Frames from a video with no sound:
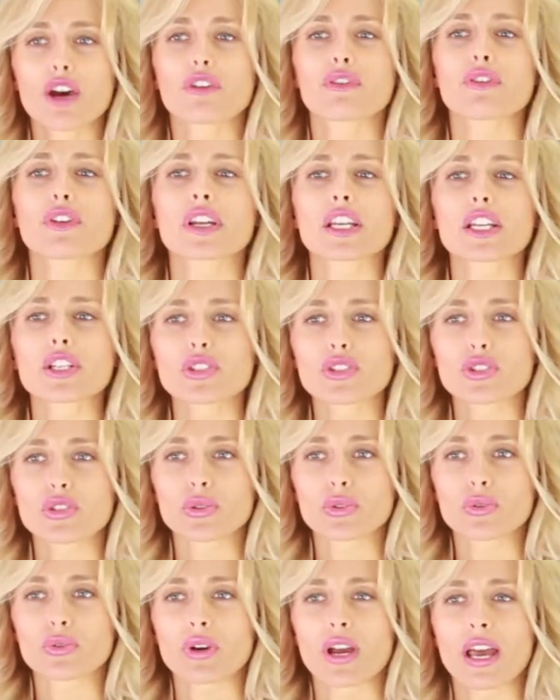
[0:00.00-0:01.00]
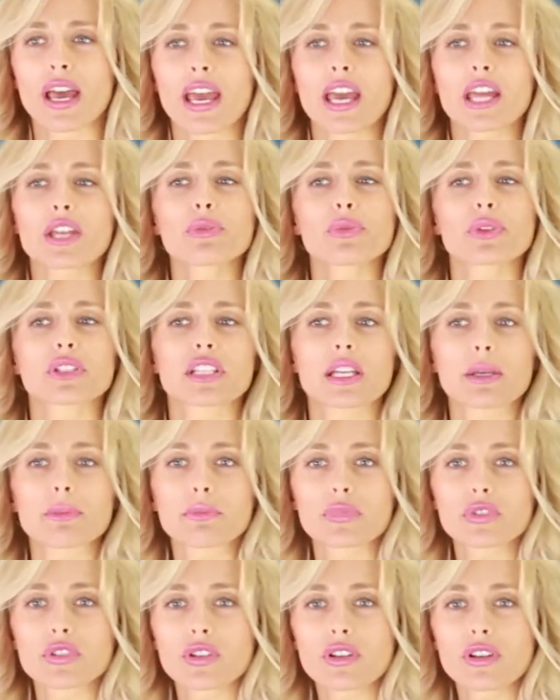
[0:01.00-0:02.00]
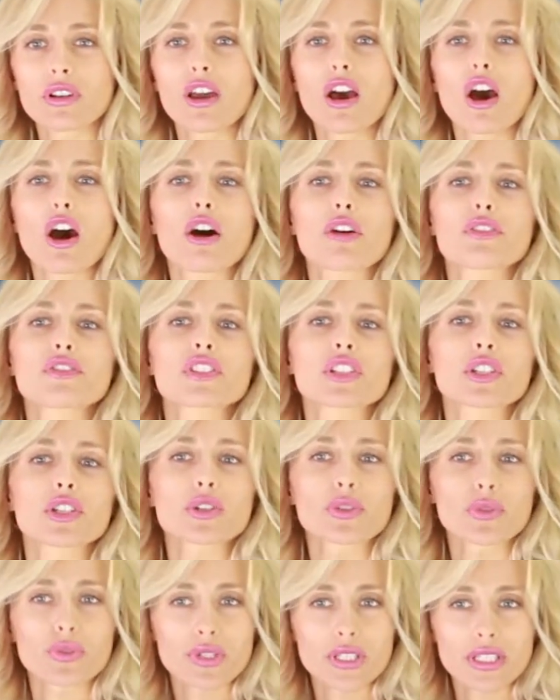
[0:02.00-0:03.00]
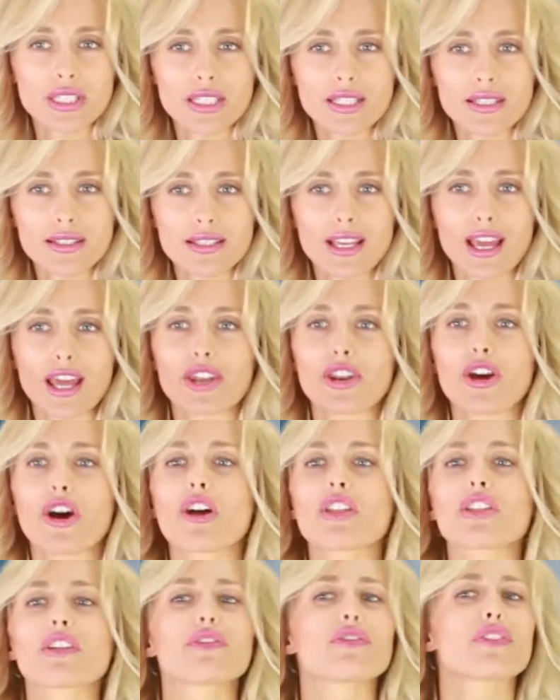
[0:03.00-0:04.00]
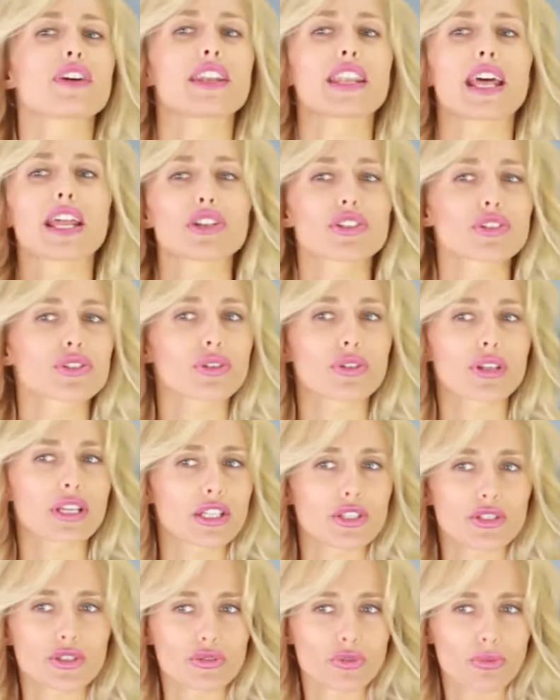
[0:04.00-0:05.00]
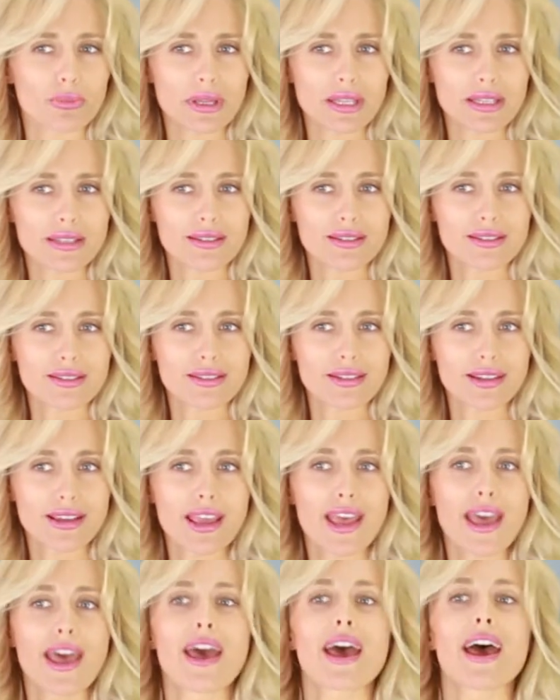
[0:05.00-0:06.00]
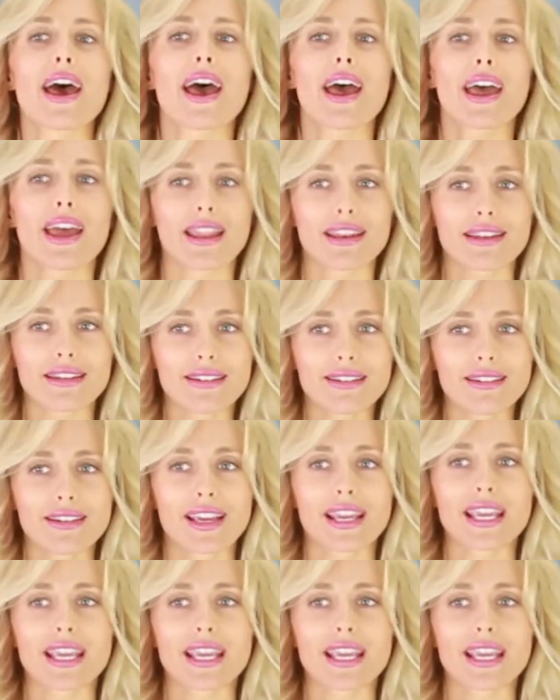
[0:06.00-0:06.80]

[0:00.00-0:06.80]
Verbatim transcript: for issue and redemption of securities and other financial instruments and